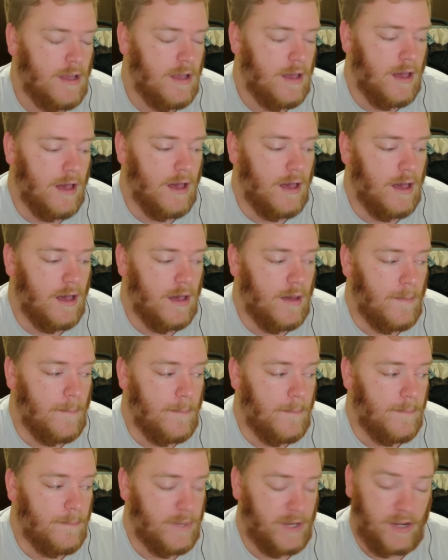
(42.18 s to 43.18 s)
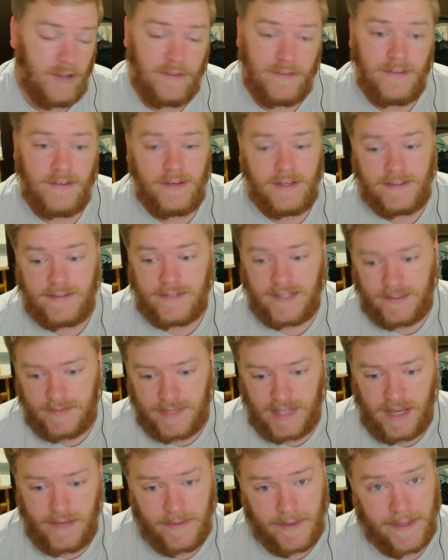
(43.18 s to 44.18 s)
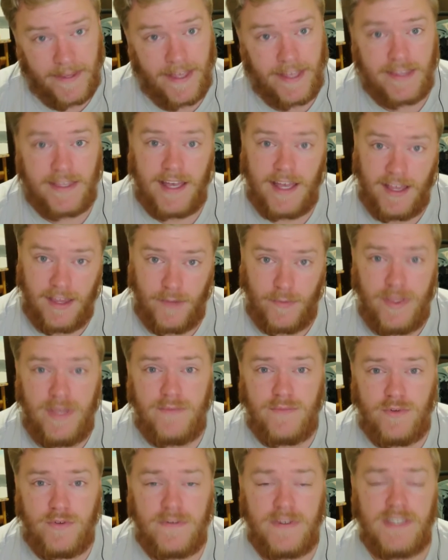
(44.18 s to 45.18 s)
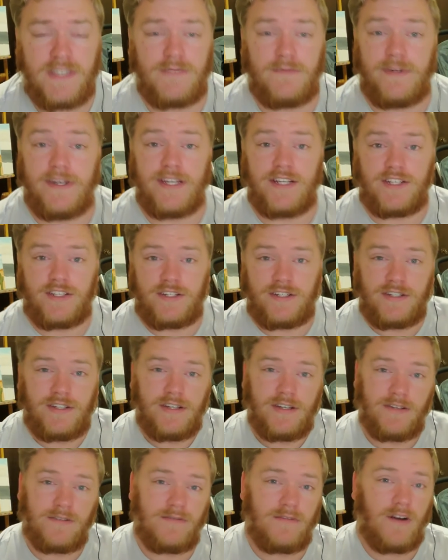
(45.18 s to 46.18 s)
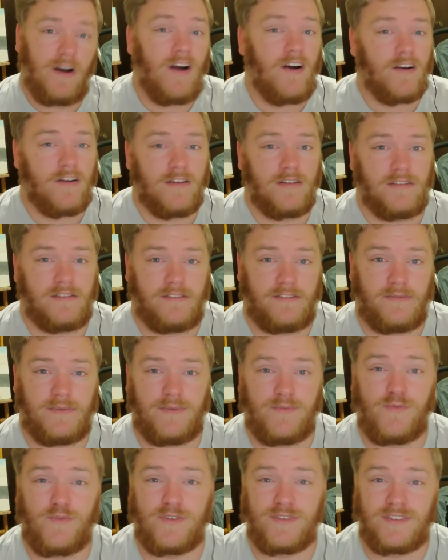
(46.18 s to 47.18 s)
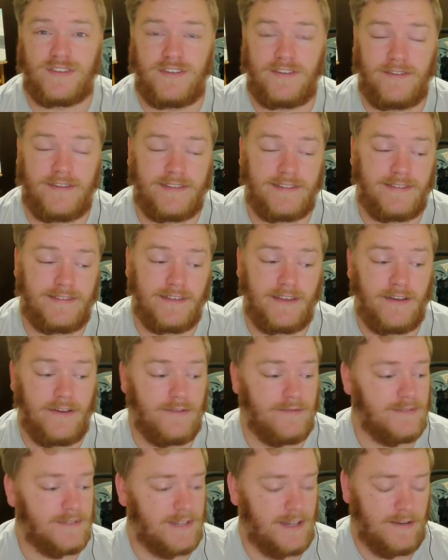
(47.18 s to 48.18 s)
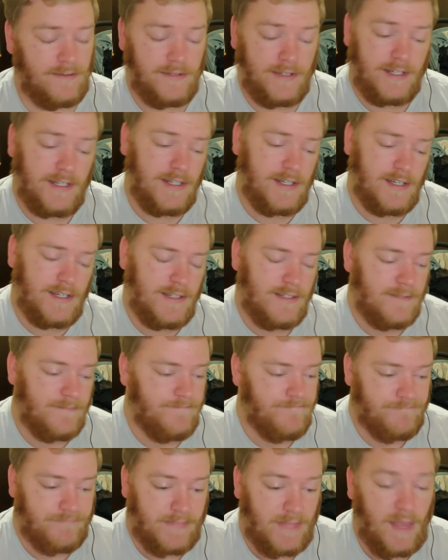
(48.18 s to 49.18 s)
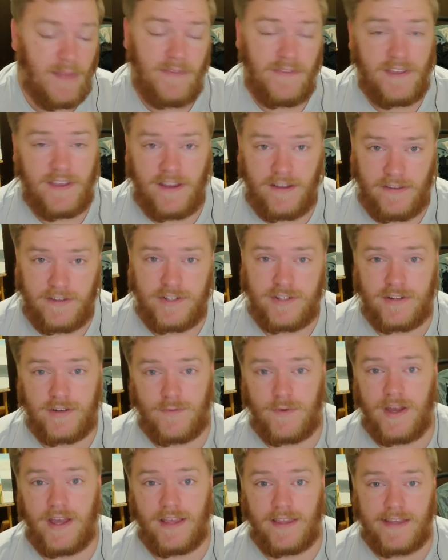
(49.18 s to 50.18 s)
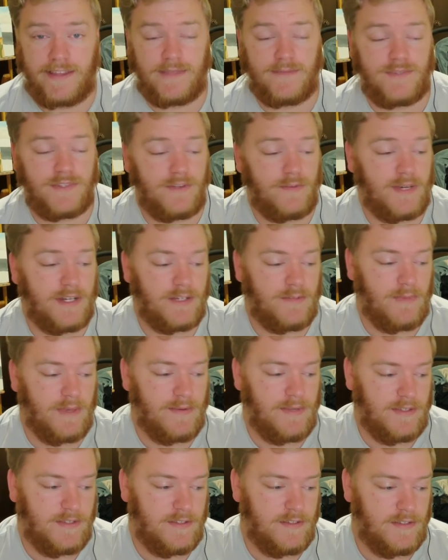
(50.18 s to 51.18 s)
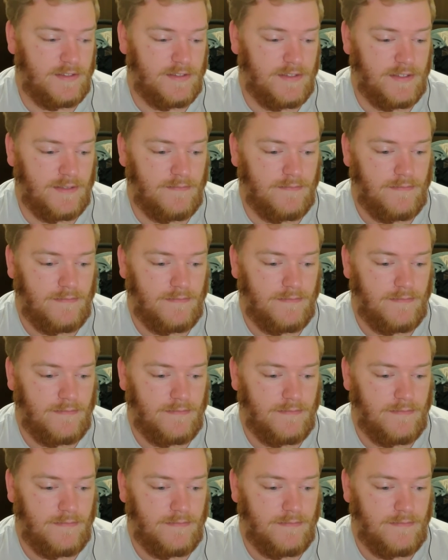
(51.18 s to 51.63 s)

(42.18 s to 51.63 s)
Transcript: But also at the same time, I like the Halloween movies, which are a little bit more serious in tone. So not entirely sure why I like them so much. Maybe it's just the